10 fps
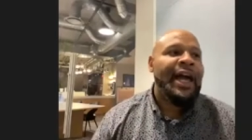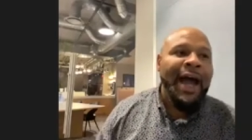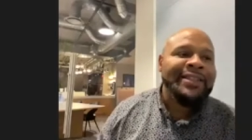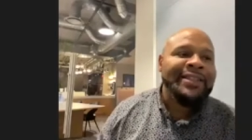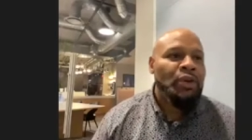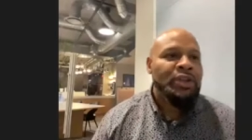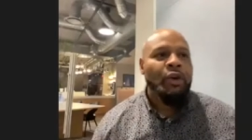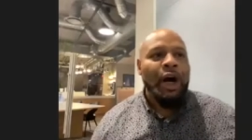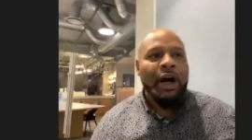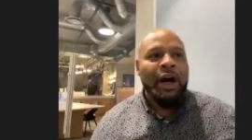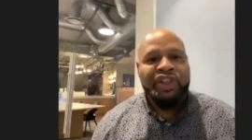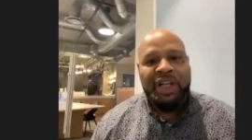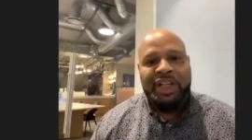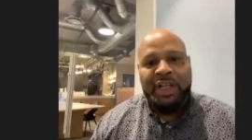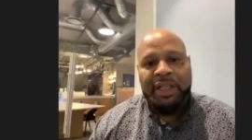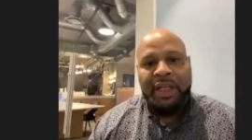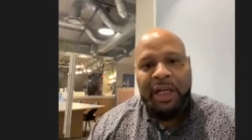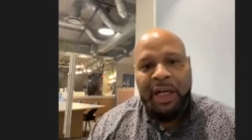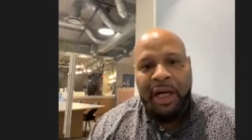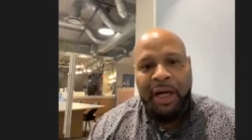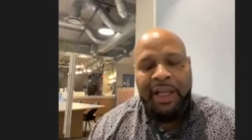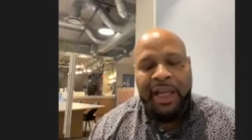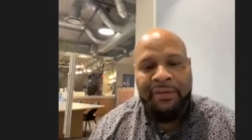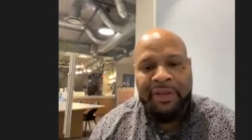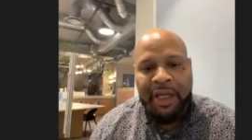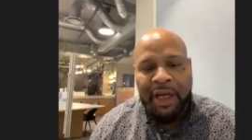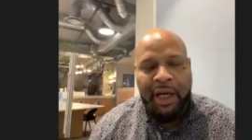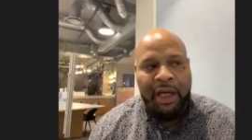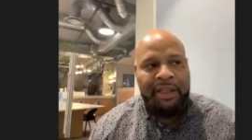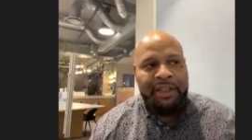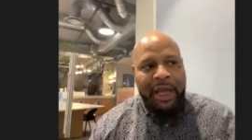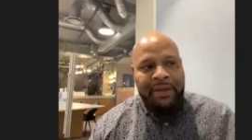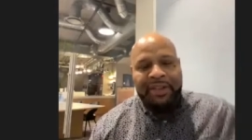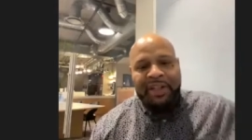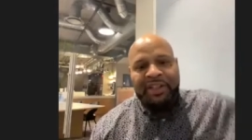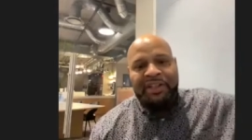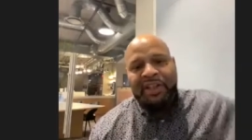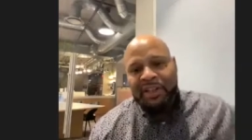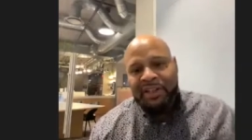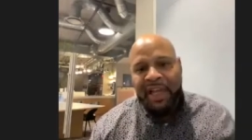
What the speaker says: is more so Virginia. They have the down 66.